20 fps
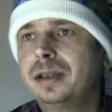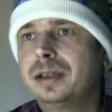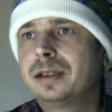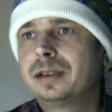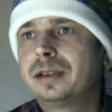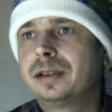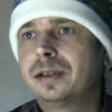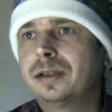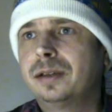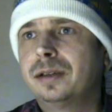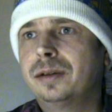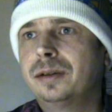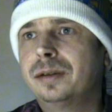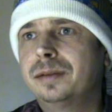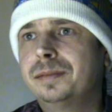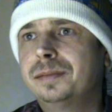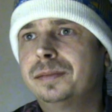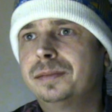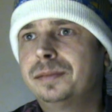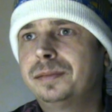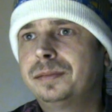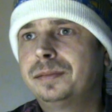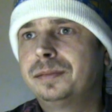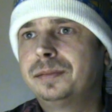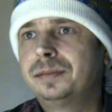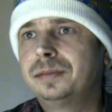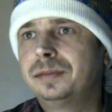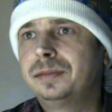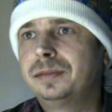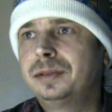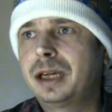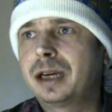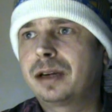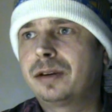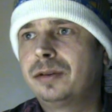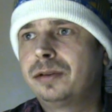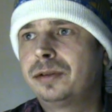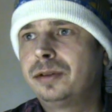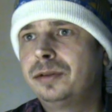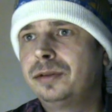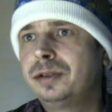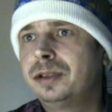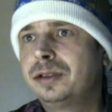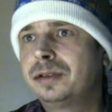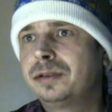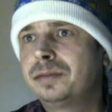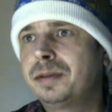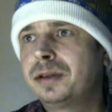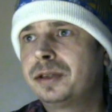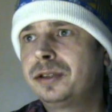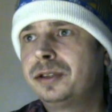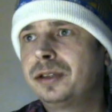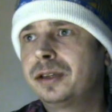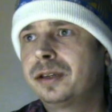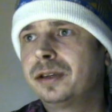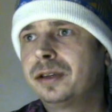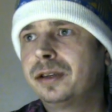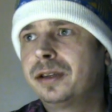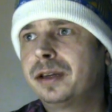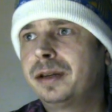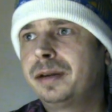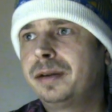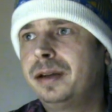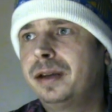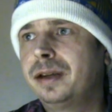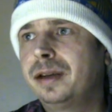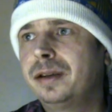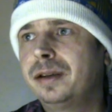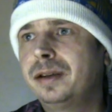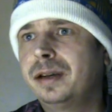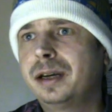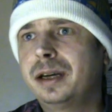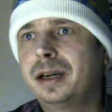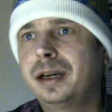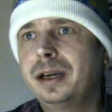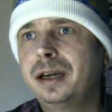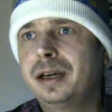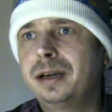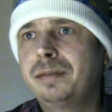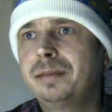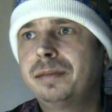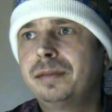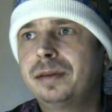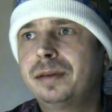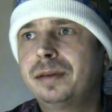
So, that concludes this much younger than I am.